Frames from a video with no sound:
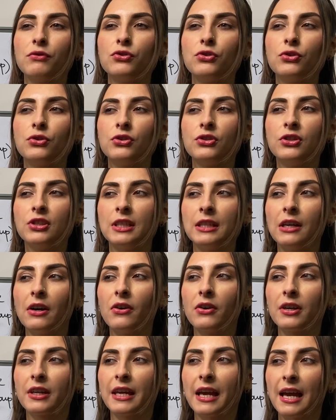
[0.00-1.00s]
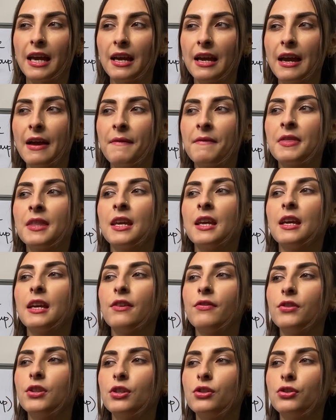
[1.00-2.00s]
see, okay, if
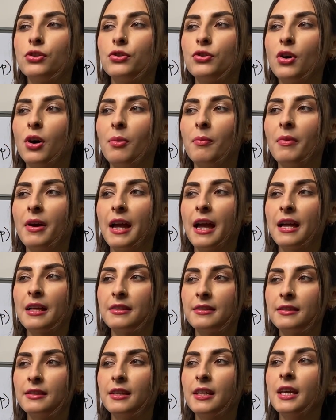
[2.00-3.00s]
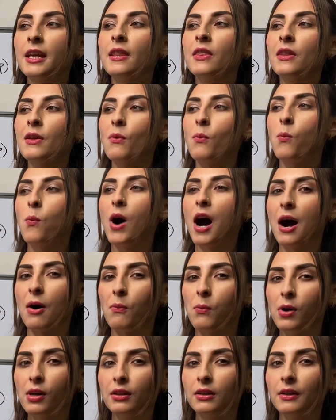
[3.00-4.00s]
the stem ends in a
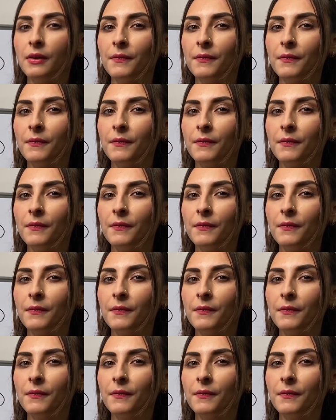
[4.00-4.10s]
vowel,